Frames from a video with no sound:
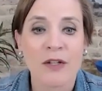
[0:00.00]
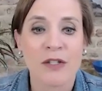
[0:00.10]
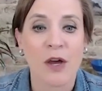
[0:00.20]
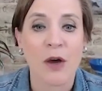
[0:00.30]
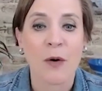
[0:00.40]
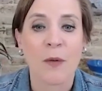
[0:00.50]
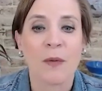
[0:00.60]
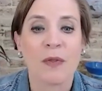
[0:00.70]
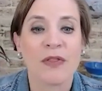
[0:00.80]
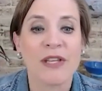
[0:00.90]

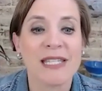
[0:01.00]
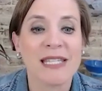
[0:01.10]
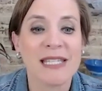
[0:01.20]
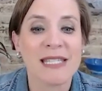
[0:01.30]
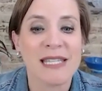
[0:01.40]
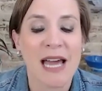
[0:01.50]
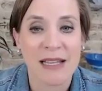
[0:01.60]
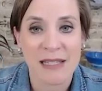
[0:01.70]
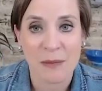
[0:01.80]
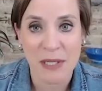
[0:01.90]
So this is
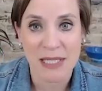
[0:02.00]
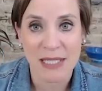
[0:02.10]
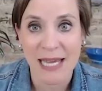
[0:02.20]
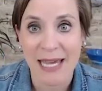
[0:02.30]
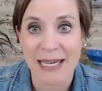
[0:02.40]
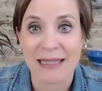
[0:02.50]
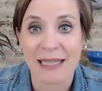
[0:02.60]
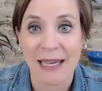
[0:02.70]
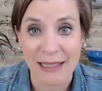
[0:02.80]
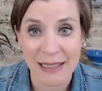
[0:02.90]
not something to take
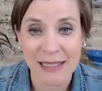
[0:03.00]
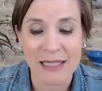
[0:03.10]
lightly.